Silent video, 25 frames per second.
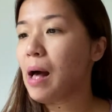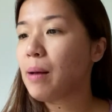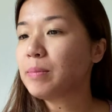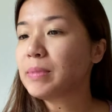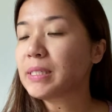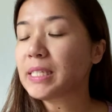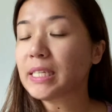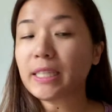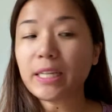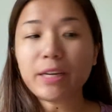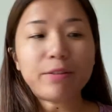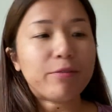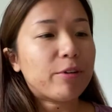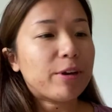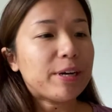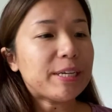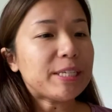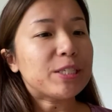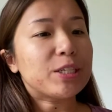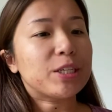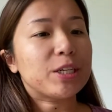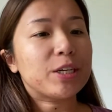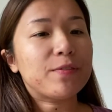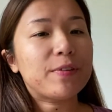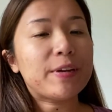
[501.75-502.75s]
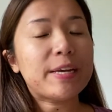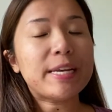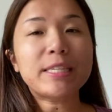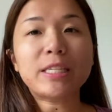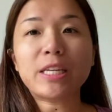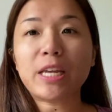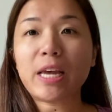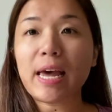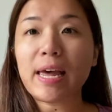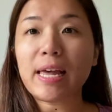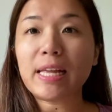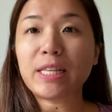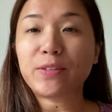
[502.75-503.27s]
Delivery service,
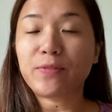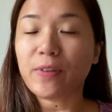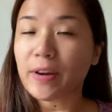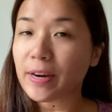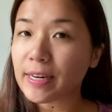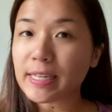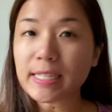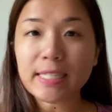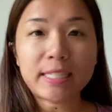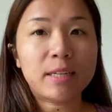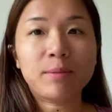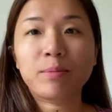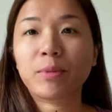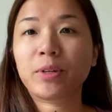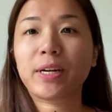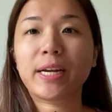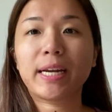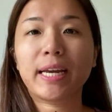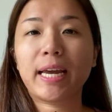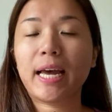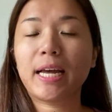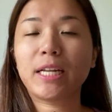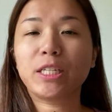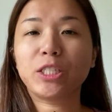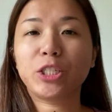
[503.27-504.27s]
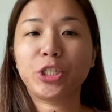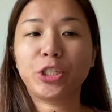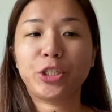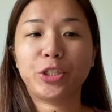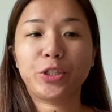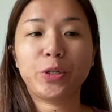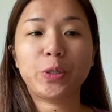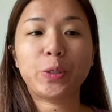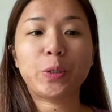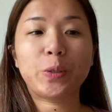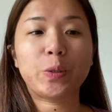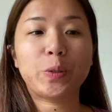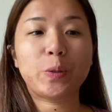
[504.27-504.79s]
it's very similar again
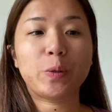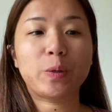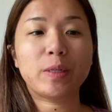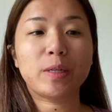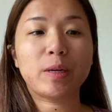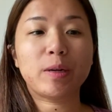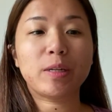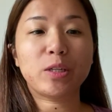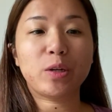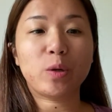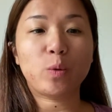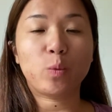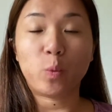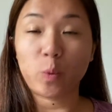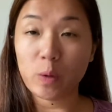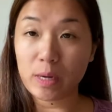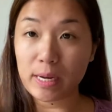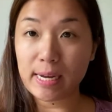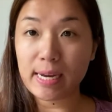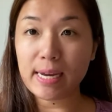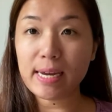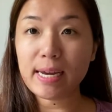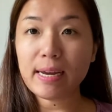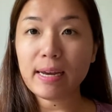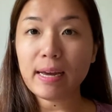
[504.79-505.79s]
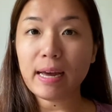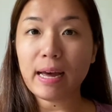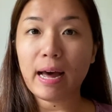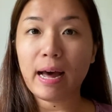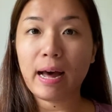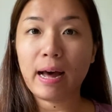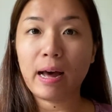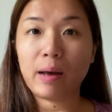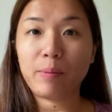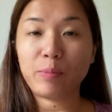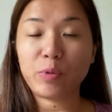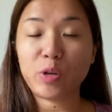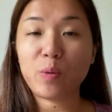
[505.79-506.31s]
to Wii.